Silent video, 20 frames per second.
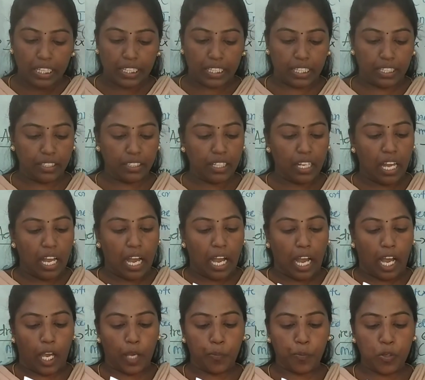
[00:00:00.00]
Then,
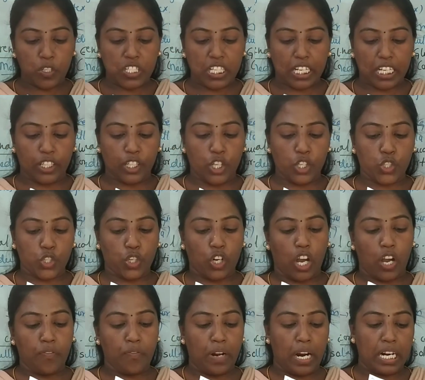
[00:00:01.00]
hyposecretion
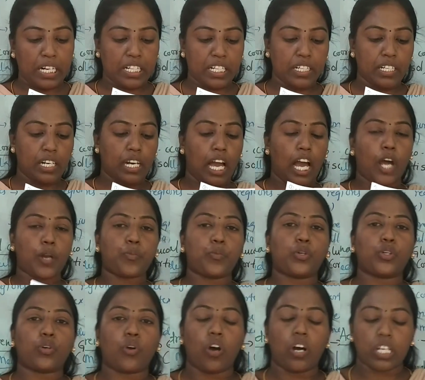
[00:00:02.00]
of adrenal
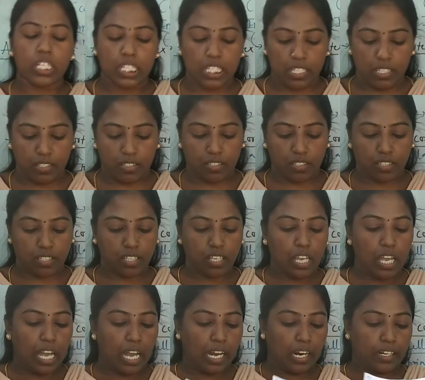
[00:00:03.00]
hormone causes
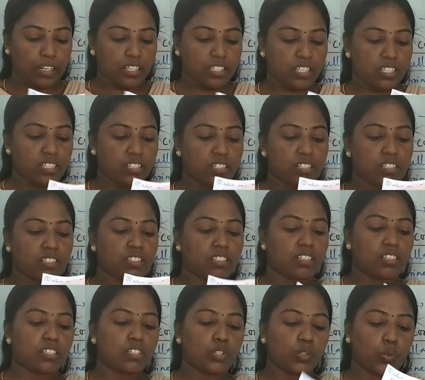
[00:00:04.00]
Addison's
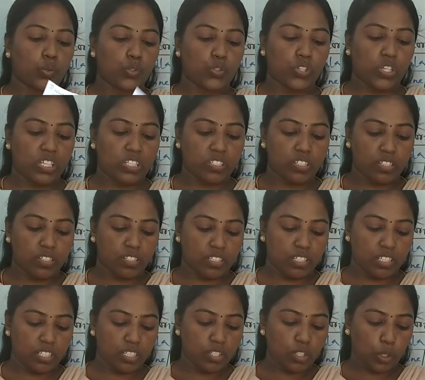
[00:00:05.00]
disease, Cushing's
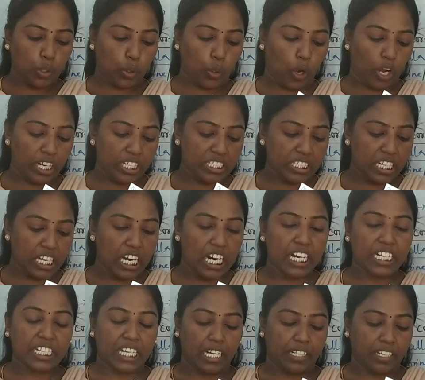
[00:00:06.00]
disease,
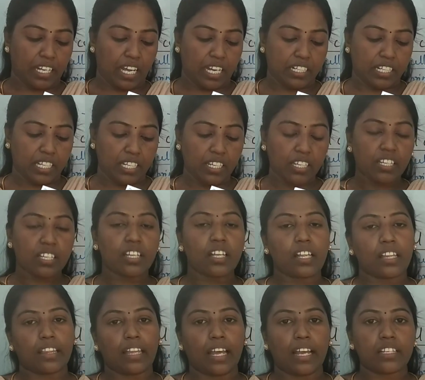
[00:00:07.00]
goiter, tetany.
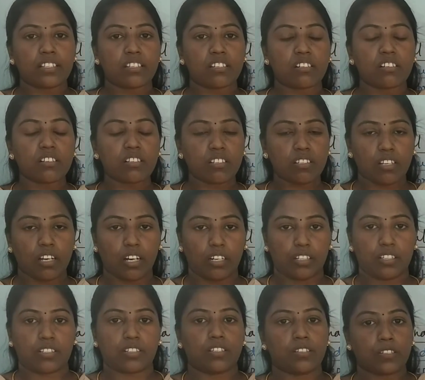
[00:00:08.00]
The answer is
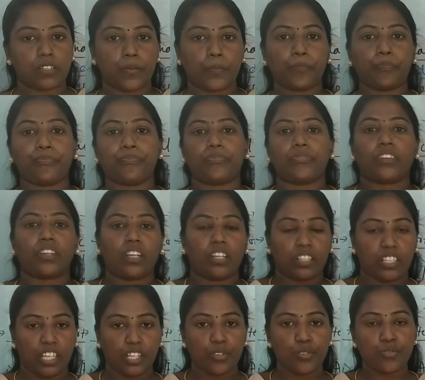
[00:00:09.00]
Addison's.
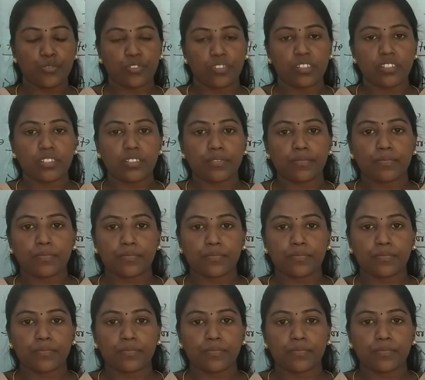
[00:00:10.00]
Thank you, students.